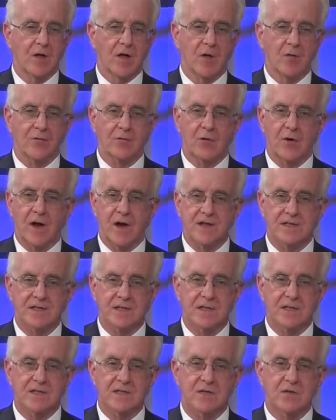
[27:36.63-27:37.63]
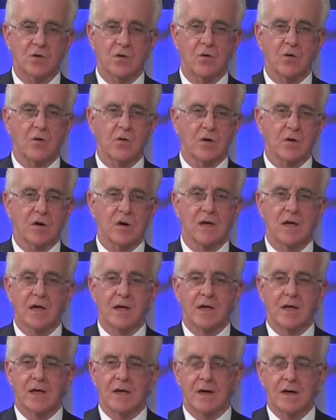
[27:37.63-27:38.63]
health crisis, or
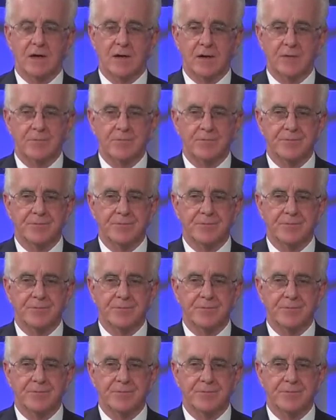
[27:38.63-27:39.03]
a